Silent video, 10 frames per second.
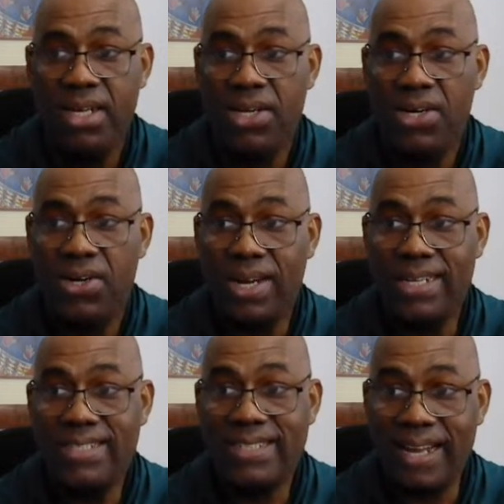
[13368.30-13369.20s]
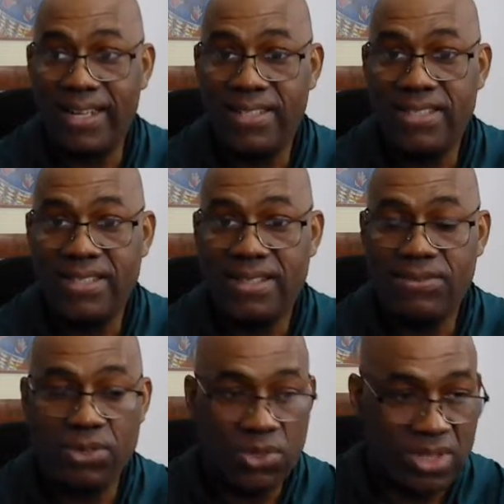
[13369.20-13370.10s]
All right, thanks for
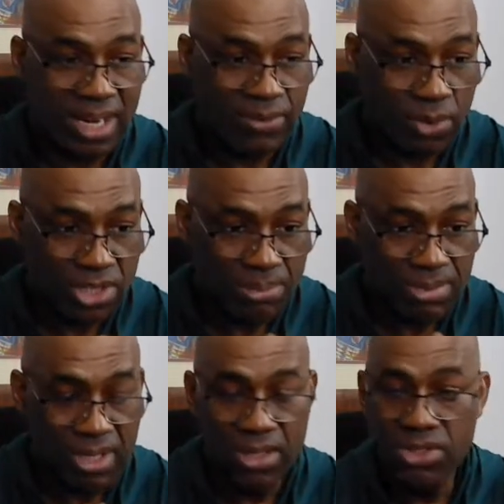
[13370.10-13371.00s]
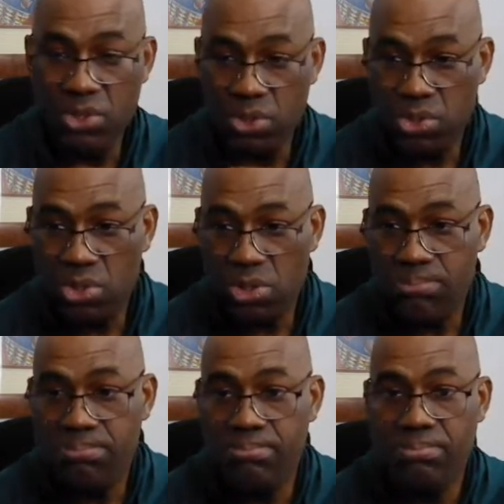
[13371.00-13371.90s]
those that are watching me on YouTube,
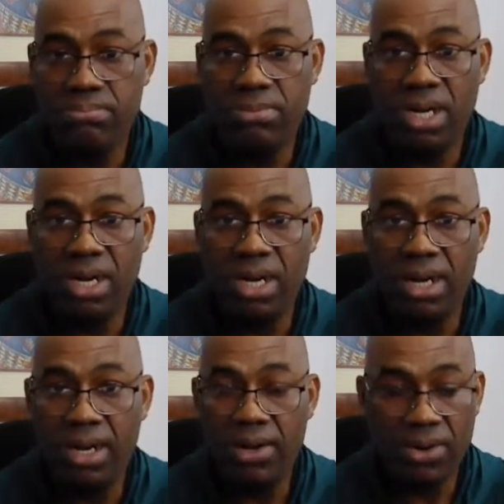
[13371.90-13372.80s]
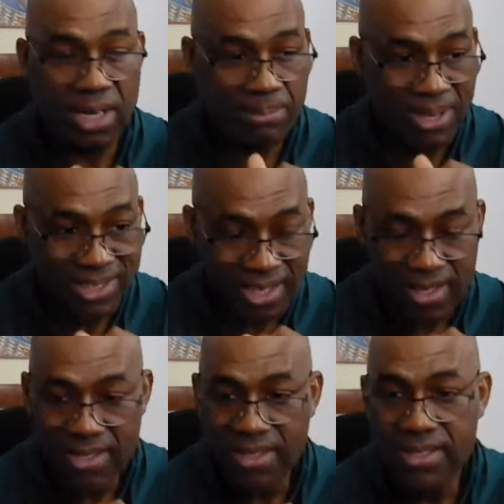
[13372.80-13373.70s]
other
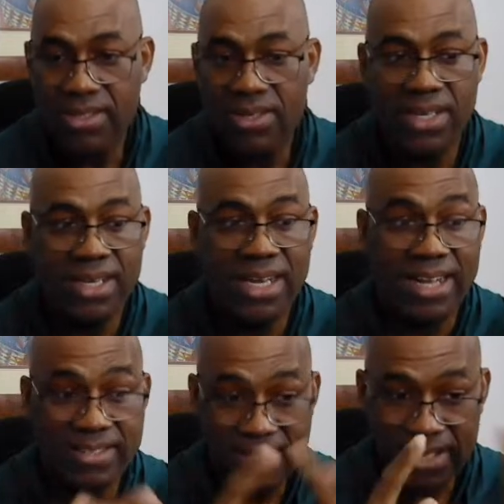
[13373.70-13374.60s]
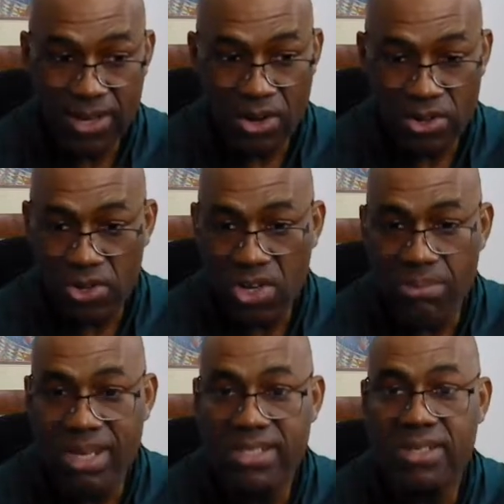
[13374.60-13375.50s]
pages. Okay, I see all your
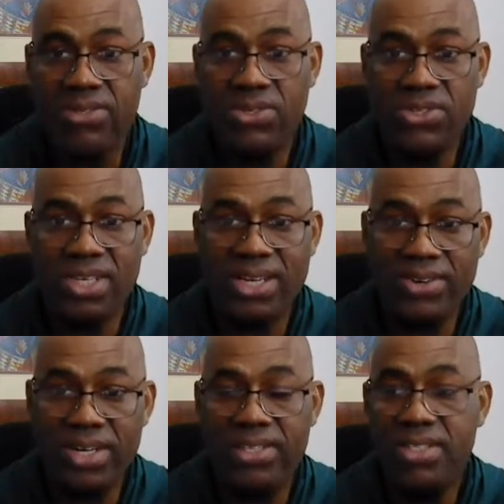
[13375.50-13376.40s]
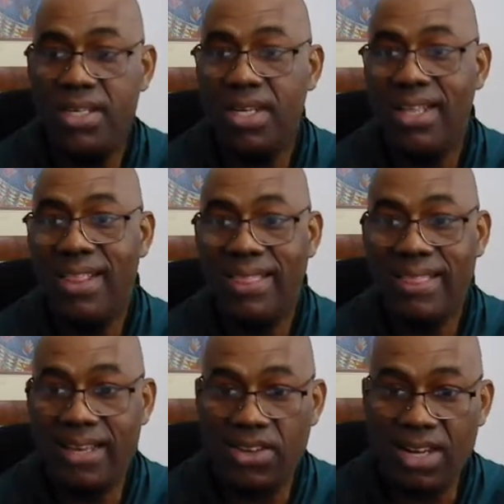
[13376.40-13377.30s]
comments on those areas.
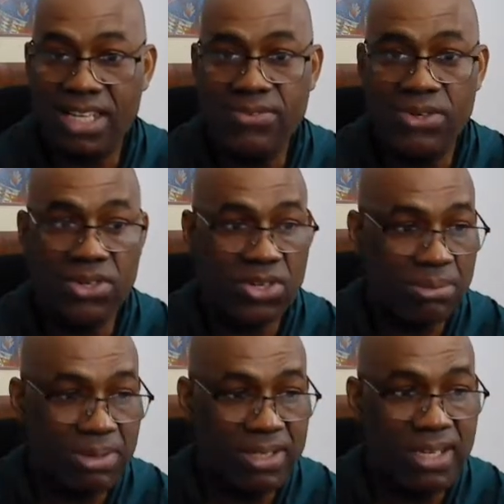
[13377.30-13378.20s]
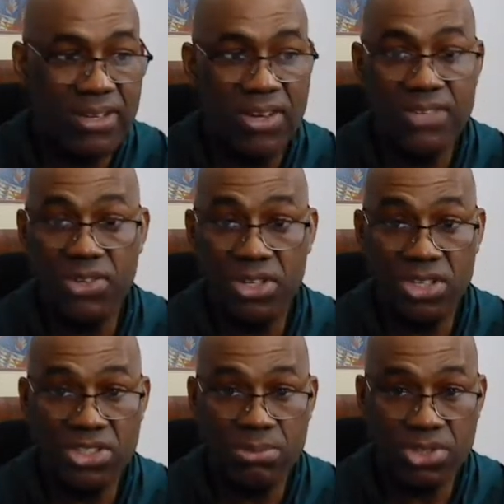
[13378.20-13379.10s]
Thank you guys for your comment. Thank you guys for your
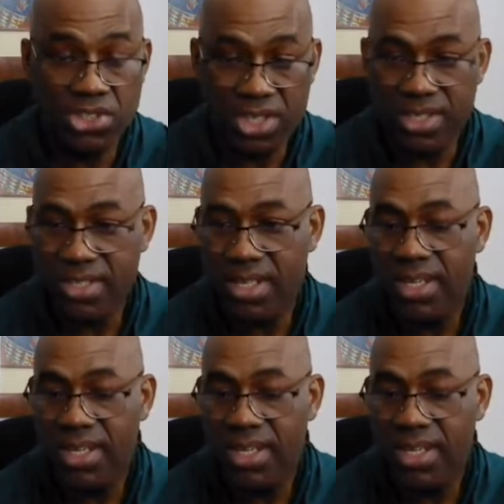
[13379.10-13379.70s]
contributions.